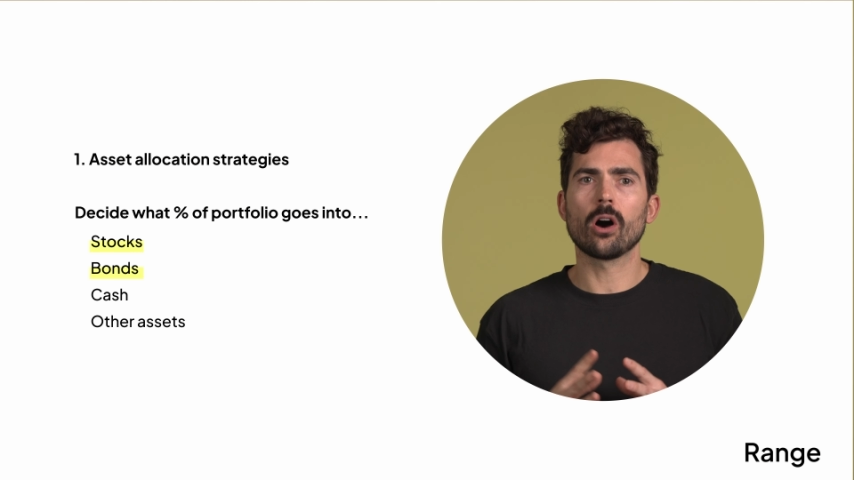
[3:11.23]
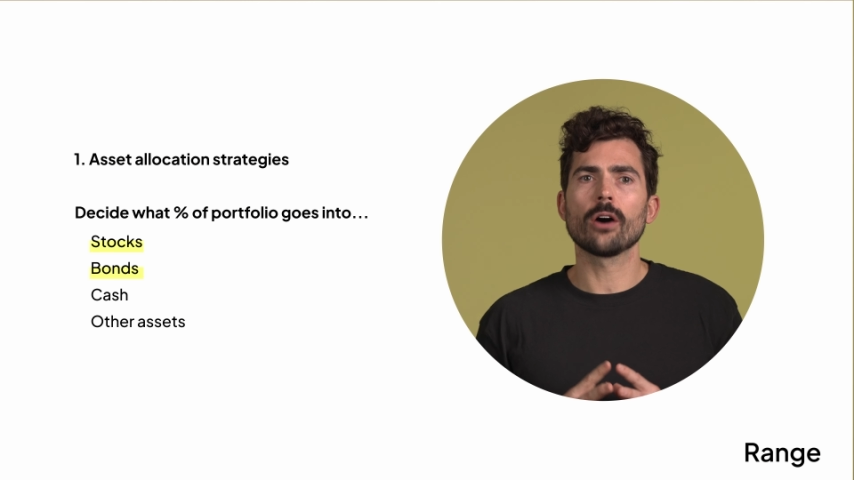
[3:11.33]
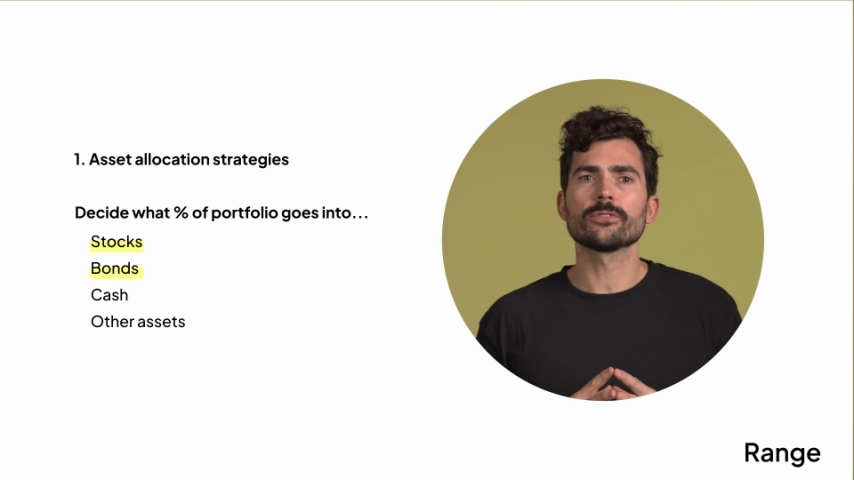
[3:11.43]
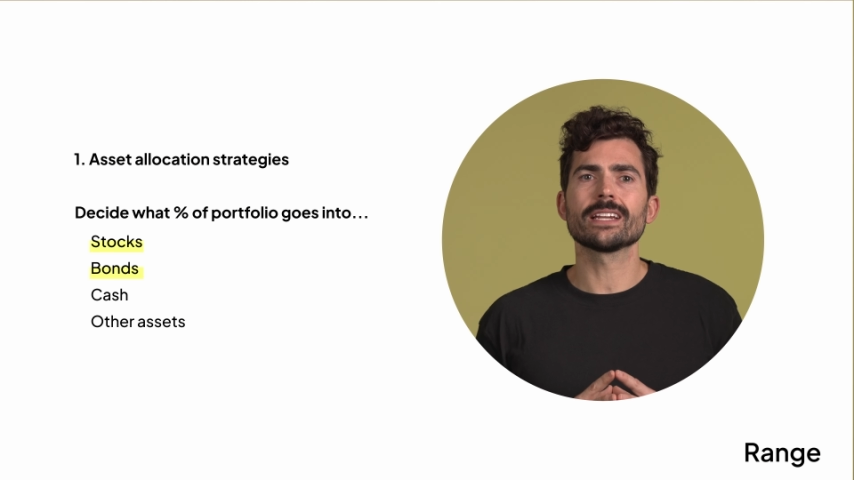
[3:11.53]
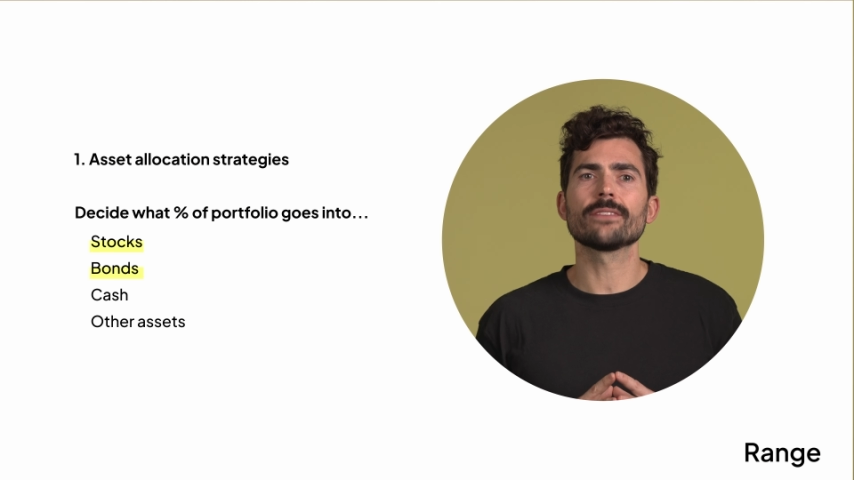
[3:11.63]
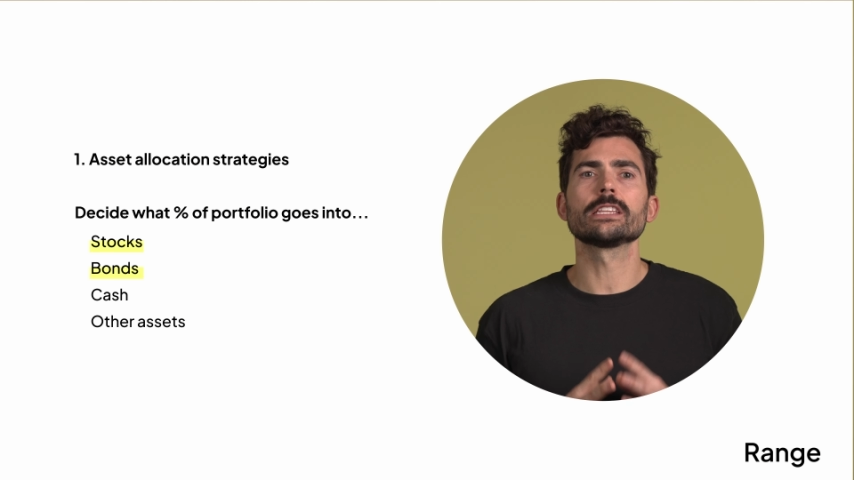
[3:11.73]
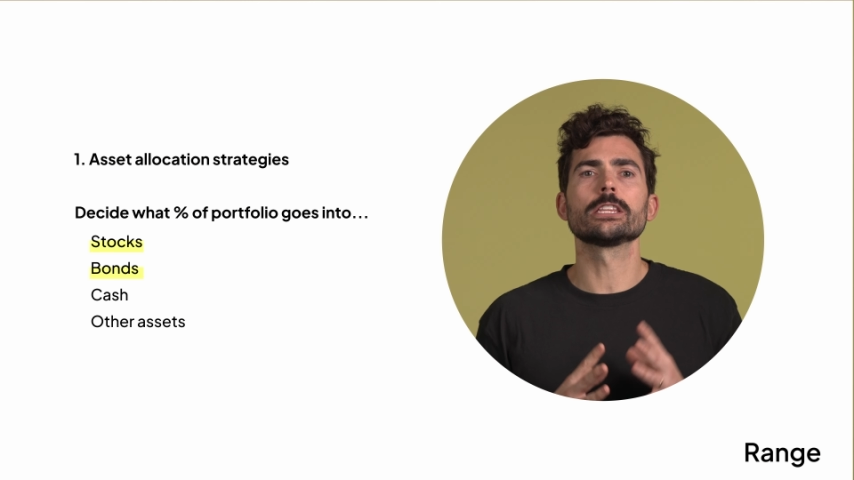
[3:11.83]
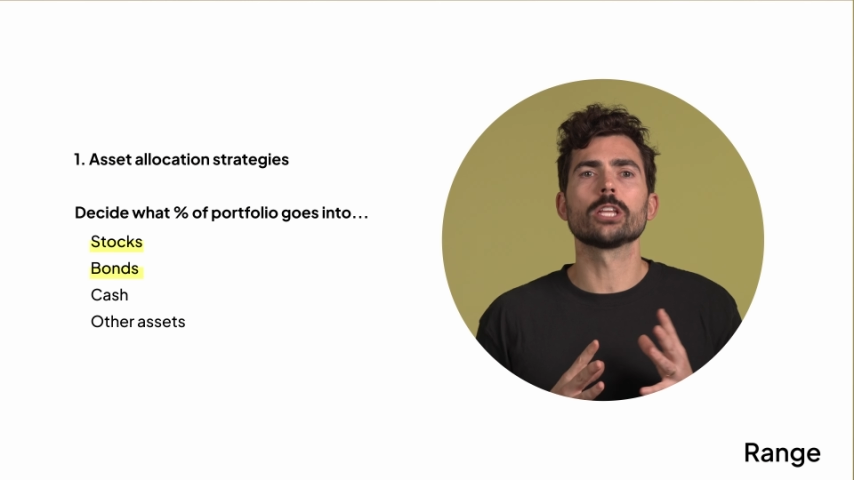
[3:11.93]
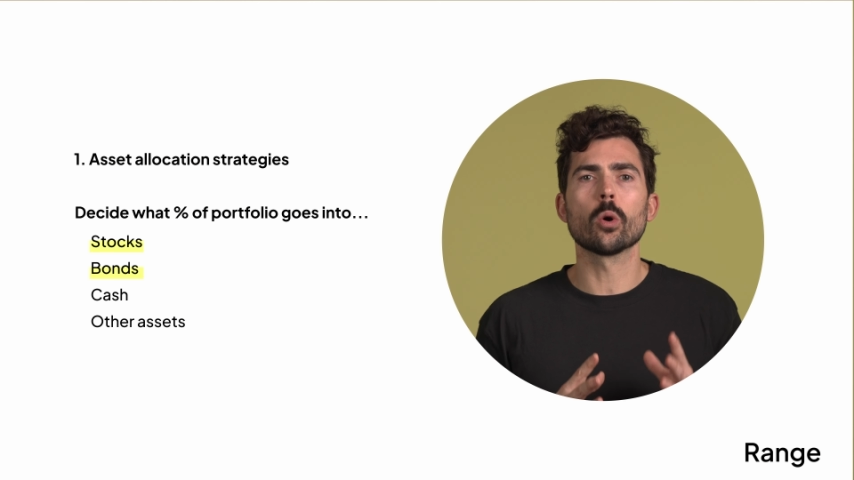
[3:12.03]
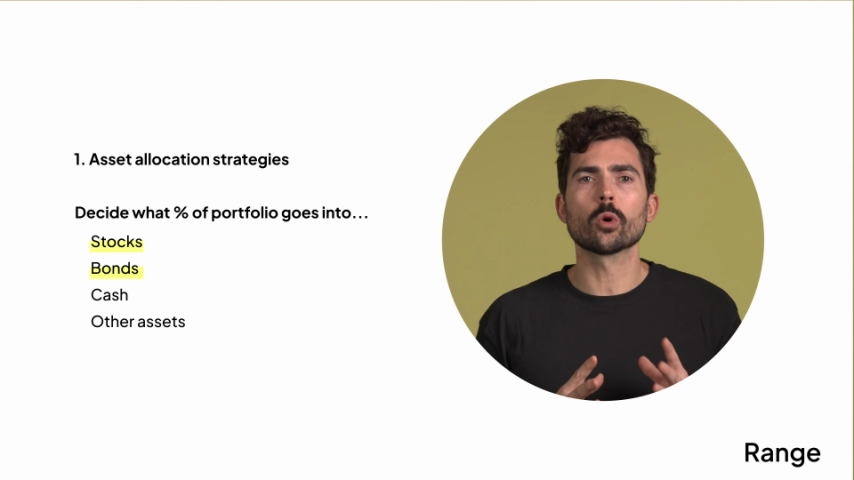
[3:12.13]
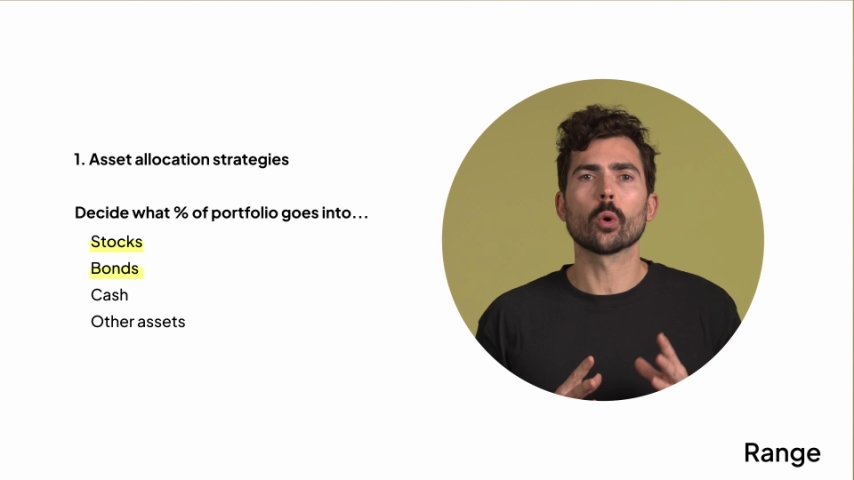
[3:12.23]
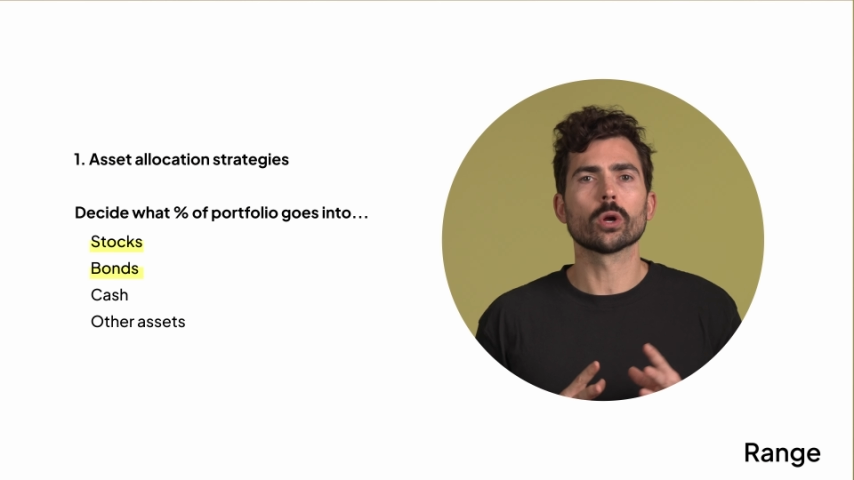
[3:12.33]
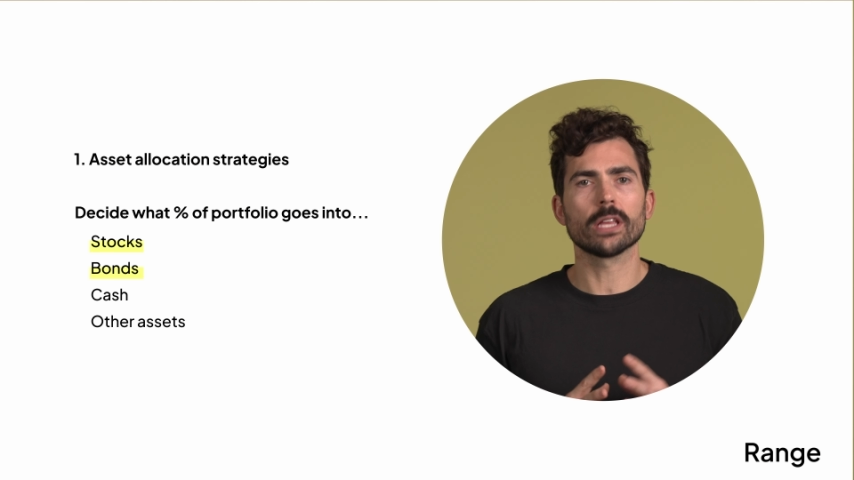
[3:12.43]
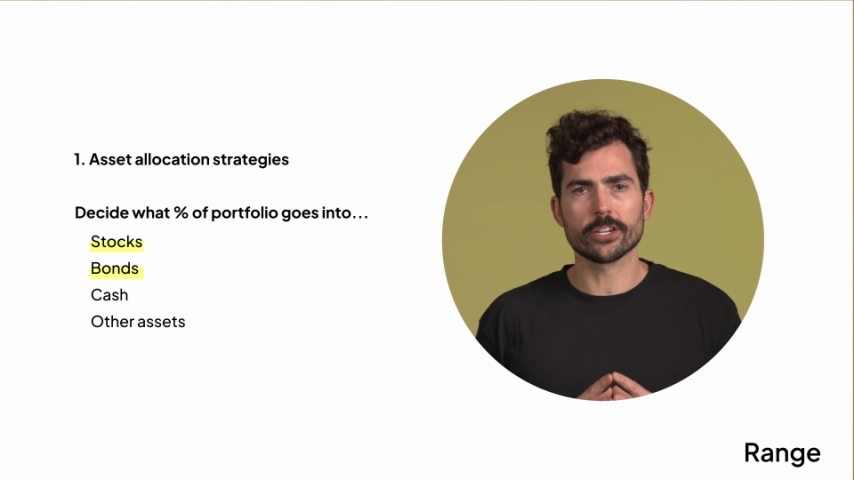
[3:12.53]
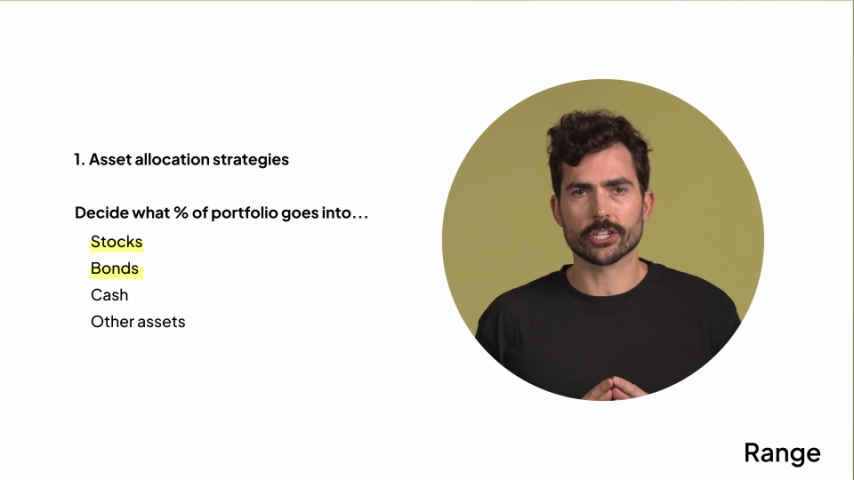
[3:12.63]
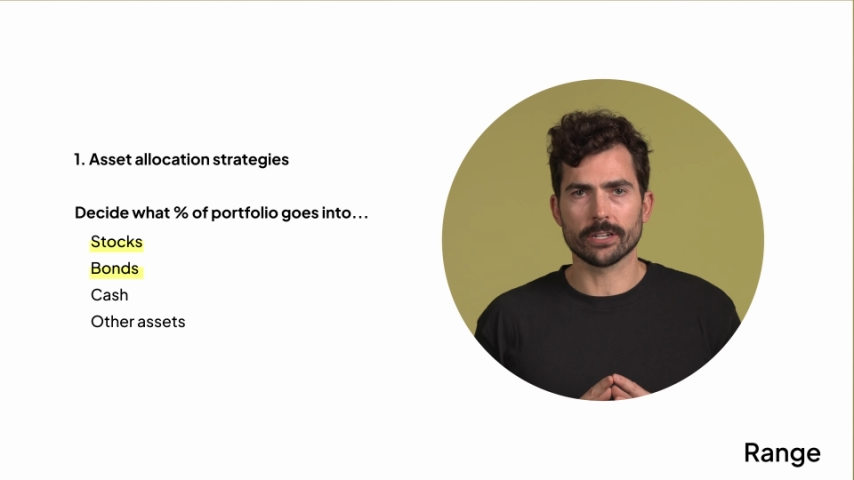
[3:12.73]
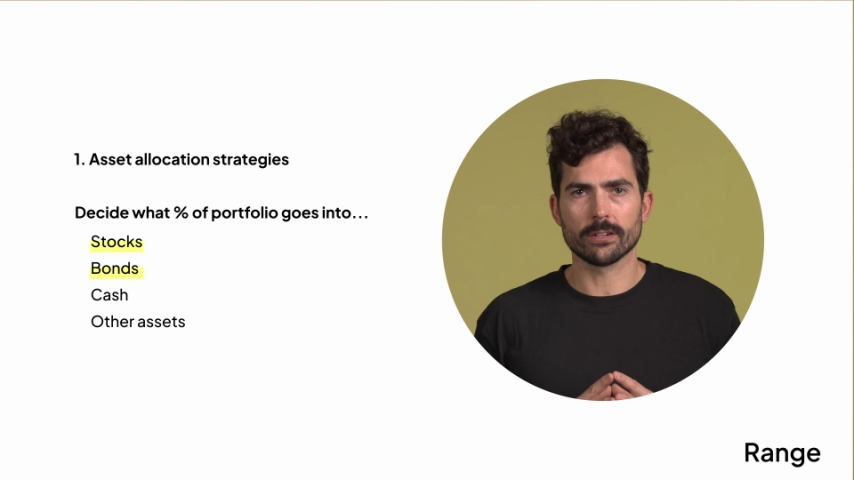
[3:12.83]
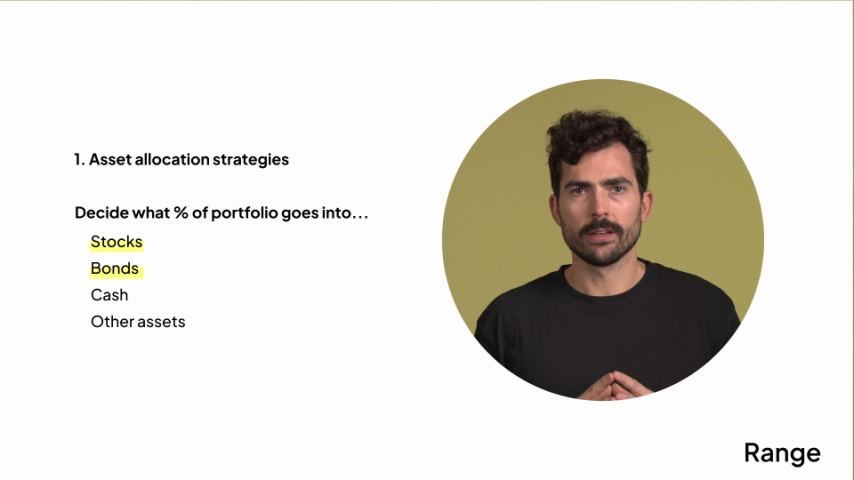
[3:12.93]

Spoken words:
often have a low correlation,